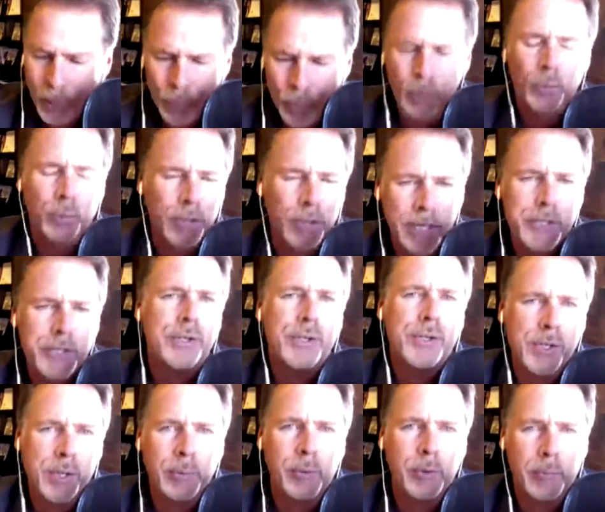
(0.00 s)

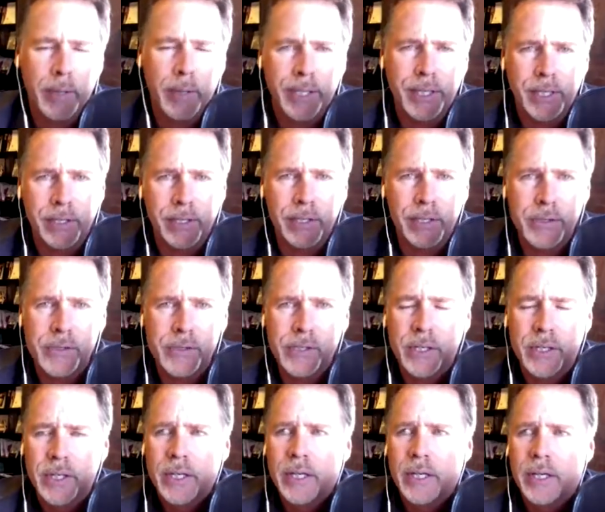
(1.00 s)
relationship with my
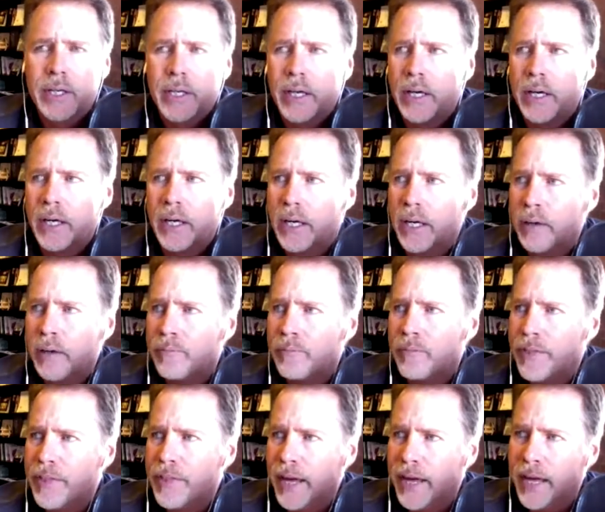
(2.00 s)
kids,
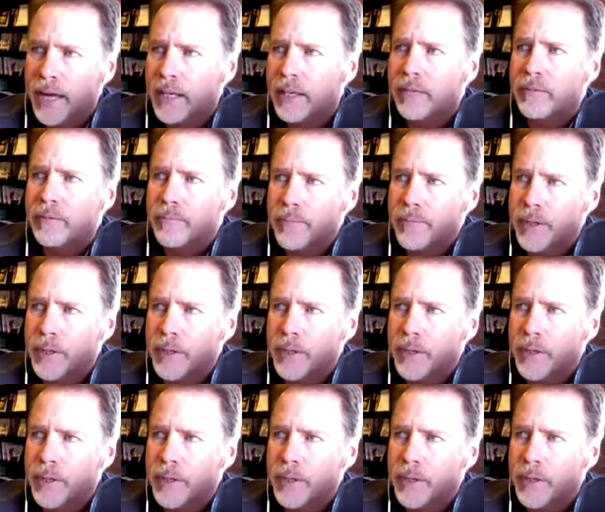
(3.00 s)
that,